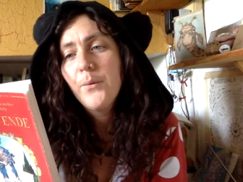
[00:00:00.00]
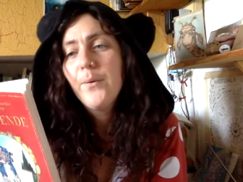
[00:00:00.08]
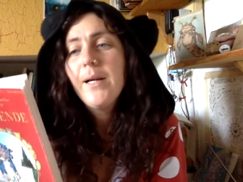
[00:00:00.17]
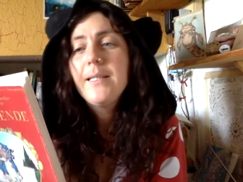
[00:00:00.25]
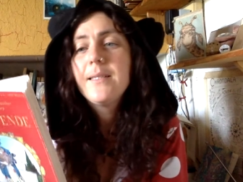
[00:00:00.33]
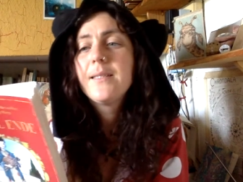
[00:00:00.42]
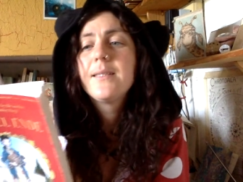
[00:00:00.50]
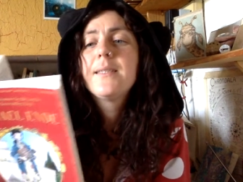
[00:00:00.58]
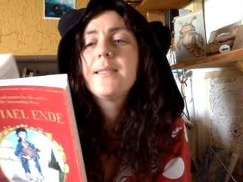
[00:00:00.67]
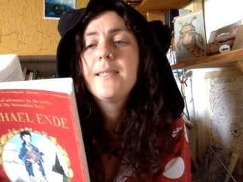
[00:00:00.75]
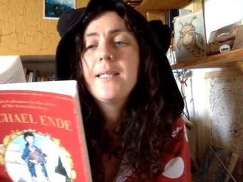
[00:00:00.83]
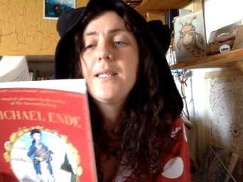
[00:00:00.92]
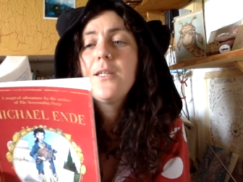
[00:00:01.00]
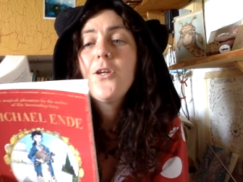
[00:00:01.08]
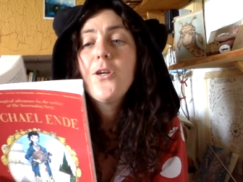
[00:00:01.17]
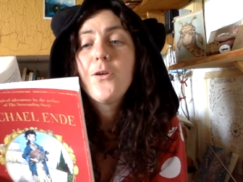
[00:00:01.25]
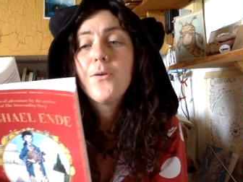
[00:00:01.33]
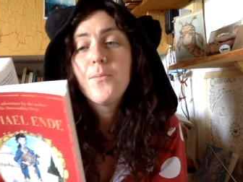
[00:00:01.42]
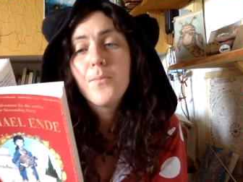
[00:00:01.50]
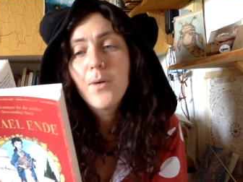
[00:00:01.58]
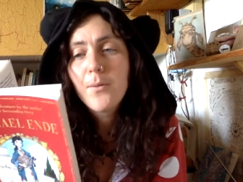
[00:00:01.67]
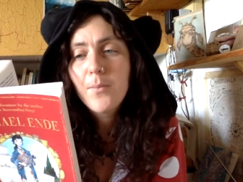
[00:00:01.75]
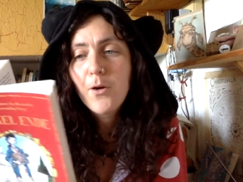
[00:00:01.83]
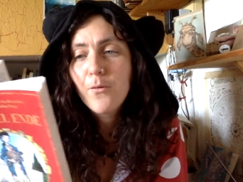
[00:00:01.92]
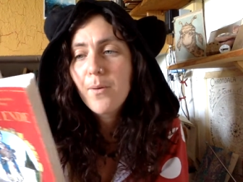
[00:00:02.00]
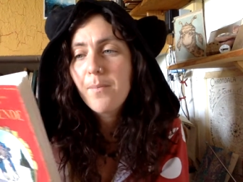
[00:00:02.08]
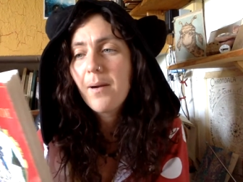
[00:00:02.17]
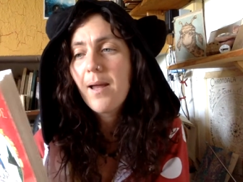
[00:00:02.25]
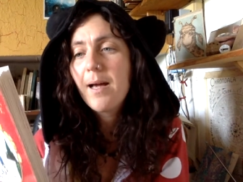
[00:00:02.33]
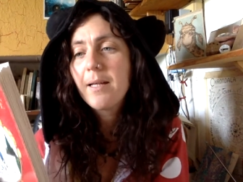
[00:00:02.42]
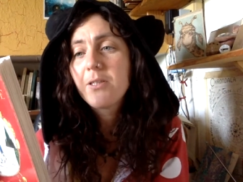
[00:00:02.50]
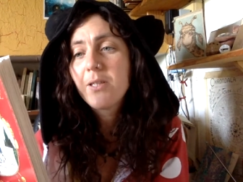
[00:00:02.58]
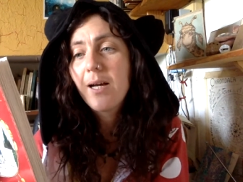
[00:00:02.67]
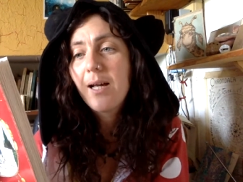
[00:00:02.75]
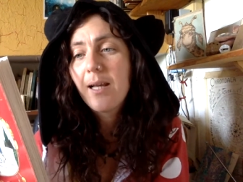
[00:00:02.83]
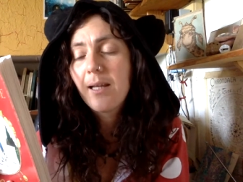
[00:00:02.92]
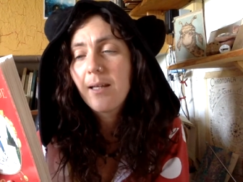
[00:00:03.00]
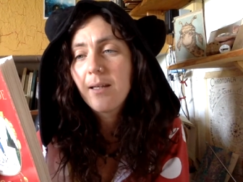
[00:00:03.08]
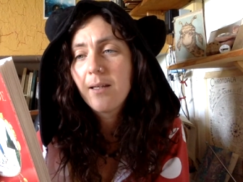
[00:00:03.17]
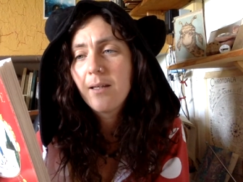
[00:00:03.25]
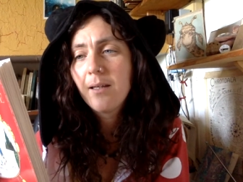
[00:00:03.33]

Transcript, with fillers: Waiting to see you, Momo replied shyly.